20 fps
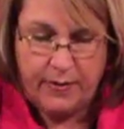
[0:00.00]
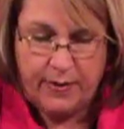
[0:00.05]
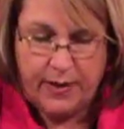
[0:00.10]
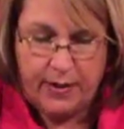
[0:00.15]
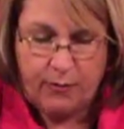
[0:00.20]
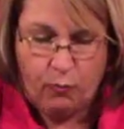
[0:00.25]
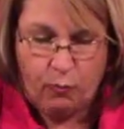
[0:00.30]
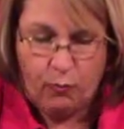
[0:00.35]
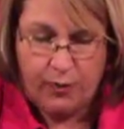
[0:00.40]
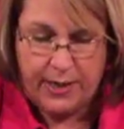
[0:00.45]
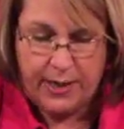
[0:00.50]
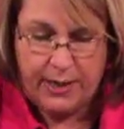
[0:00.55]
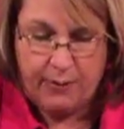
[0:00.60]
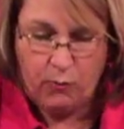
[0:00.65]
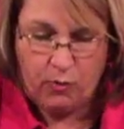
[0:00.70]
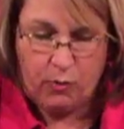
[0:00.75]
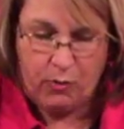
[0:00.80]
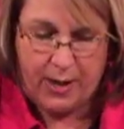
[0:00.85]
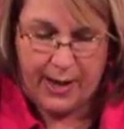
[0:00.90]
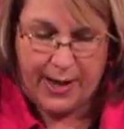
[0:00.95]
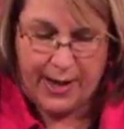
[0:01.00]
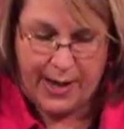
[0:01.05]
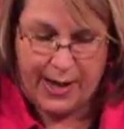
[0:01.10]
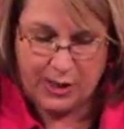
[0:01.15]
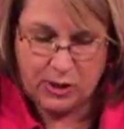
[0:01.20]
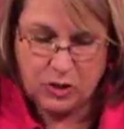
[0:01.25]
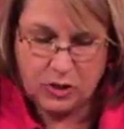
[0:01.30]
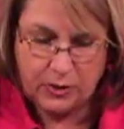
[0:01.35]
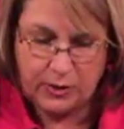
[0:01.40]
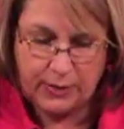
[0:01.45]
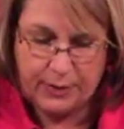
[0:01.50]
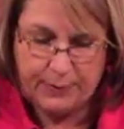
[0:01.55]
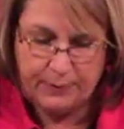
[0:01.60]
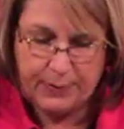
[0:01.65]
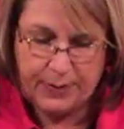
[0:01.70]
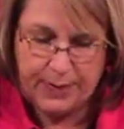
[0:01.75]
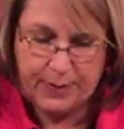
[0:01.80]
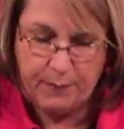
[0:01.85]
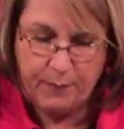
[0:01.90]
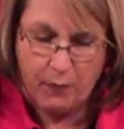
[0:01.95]
then we will
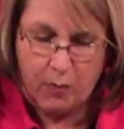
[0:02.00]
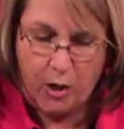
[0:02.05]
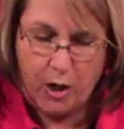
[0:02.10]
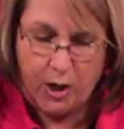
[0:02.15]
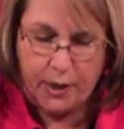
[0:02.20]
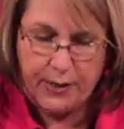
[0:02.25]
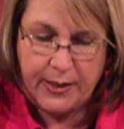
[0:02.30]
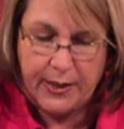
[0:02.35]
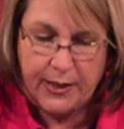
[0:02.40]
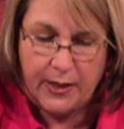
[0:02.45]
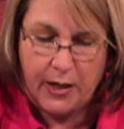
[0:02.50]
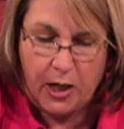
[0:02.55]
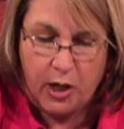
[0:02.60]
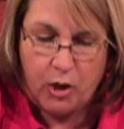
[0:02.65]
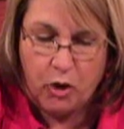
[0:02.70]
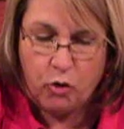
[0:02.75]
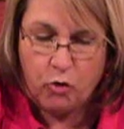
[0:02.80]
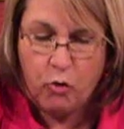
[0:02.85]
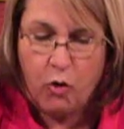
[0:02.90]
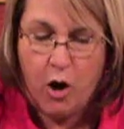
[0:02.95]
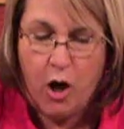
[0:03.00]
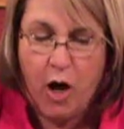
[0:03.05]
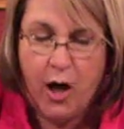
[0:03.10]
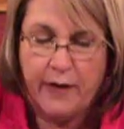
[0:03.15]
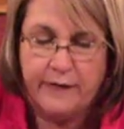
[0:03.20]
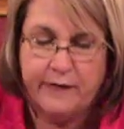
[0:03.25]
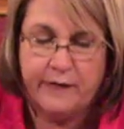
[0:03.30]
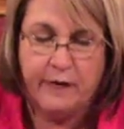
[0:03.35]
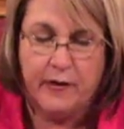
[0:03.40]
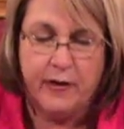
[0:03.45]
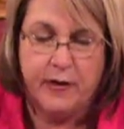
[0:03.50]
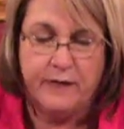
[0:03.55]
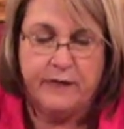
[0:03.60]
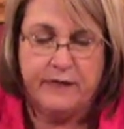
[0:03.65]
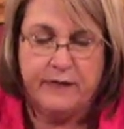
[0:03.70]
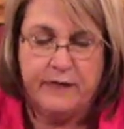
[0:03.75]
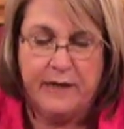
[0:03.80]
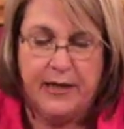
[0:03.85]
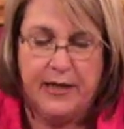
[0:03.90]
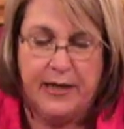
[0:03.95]
actually be marking across
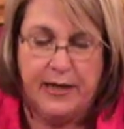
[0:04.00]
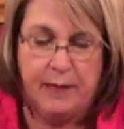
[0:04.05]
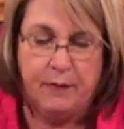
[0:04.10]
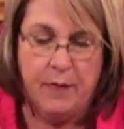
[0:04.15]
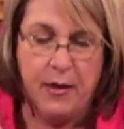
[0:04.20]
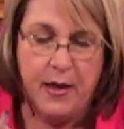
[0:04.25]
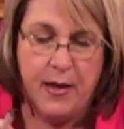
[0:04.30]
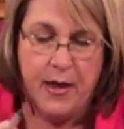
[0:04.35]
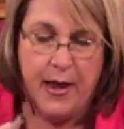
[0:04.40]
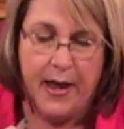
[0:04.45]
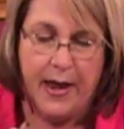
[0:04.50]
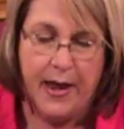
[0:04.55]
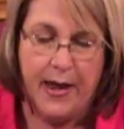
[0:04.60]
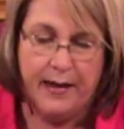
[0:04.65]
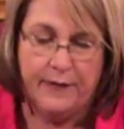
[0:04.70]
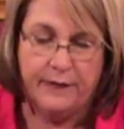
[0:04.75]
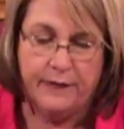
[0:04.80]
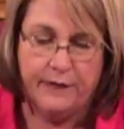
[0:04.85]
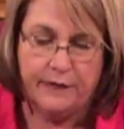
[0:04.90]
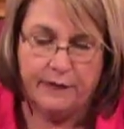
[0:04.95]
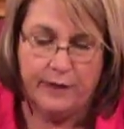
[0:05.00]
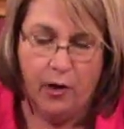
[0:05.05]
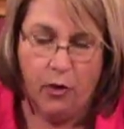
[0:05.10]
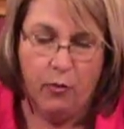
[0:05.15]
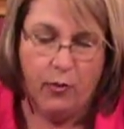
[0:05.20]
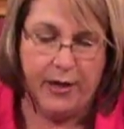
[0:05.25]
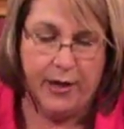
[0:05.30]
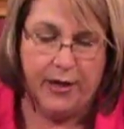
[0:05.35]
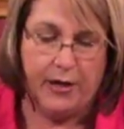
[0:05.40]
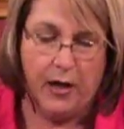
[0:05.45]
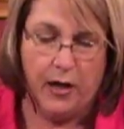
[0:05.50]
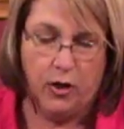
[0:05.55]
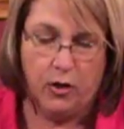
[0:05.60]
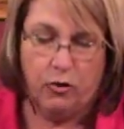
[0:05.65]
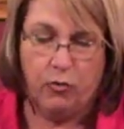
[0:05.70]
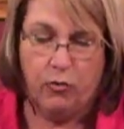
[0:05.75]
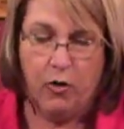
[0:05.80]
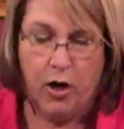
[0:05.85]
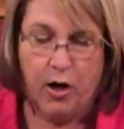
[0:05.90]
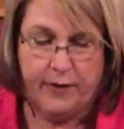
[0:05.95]
a seam and sewing
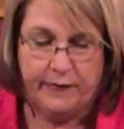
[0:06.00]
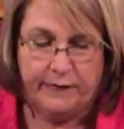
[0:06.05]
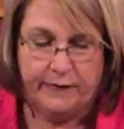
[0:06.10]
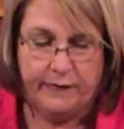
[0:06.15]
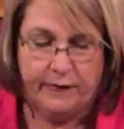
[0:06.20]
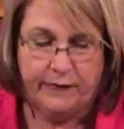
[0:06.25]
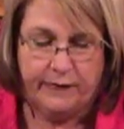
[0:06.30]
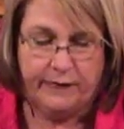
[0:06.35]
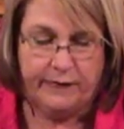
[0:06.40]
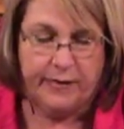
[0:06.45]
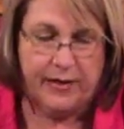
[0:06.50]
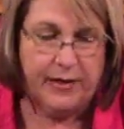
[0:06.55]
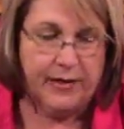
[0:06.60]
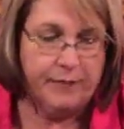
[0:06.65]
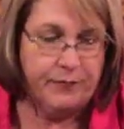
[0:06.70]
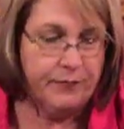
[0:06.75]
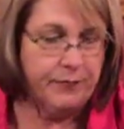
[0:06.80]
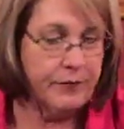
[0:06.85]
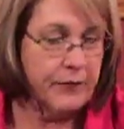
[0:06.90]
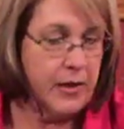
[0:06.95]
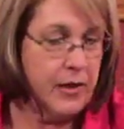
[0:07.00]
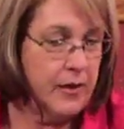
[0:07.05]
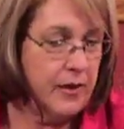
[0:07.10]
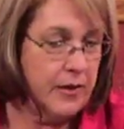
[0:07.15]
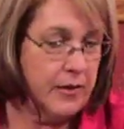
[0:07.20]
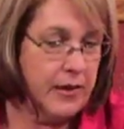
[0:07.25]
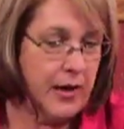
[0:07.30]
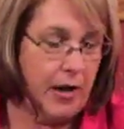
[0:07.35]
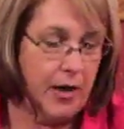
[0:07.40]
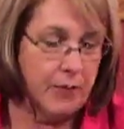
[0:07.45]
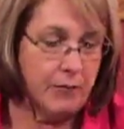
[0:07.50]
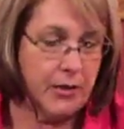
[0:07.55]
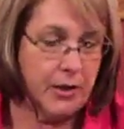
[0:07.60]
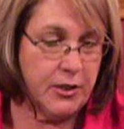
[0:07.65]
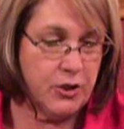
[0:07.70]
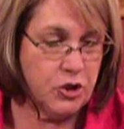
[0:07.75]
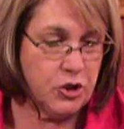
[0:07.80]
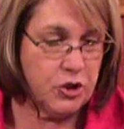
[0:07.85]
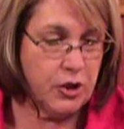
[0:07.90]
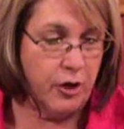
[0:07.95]
across a seam. Now I'm
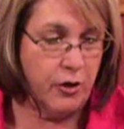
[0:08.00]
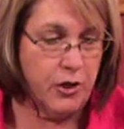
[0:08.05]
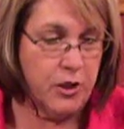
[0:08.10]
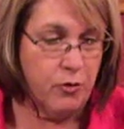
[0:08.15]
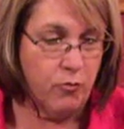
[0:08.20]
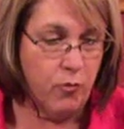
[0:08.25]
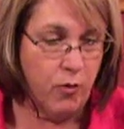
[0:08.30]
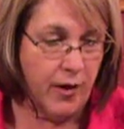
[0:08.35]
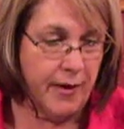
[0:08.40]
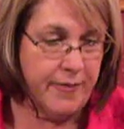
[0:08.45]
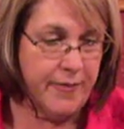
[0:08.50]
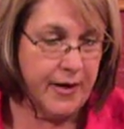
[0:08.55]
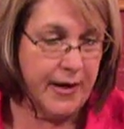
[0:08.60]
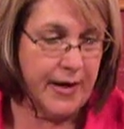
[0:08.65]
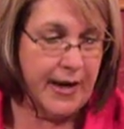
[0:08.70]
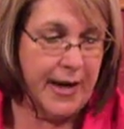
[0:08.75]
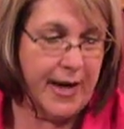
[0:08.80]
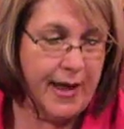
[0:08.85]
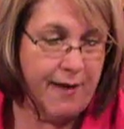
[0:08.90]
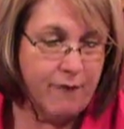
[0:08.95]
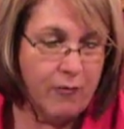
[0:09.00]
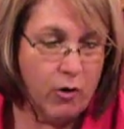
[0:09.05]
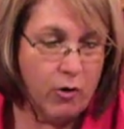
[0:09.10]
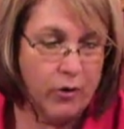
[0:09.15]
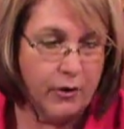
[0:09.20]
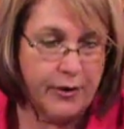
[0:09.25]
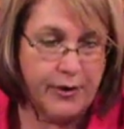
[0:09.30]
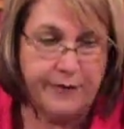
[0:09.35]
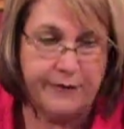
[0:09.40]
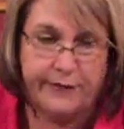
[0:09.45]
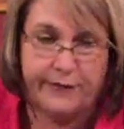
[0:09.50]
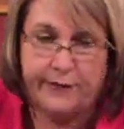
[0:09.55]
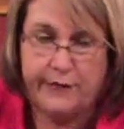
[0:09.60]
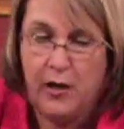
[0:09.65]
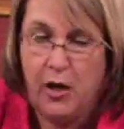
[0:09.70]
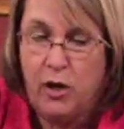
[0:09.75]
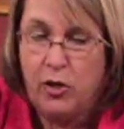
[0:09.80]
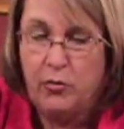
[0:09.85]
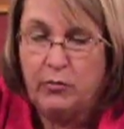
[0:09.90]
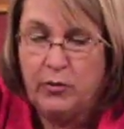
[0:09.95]
going to show you one that I have already
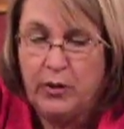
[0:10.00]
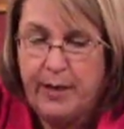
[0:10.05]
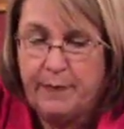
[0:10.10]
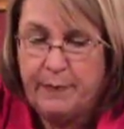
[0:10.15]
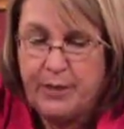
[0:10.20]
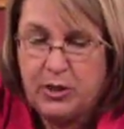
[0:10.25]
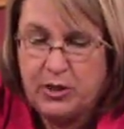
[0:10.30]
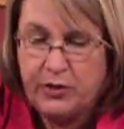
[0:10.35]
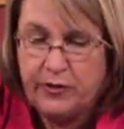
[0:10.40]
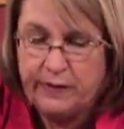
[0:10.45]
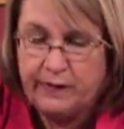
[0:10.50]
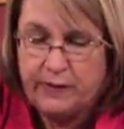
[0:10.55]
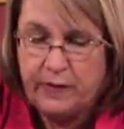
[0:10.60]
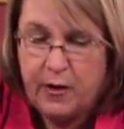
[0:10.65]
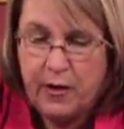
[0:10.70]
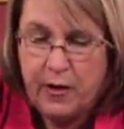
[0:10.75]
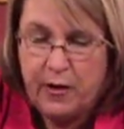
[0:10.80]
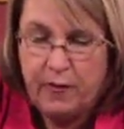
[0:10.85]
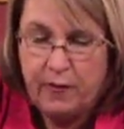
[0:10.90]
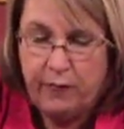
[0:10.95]
sewn. Let me just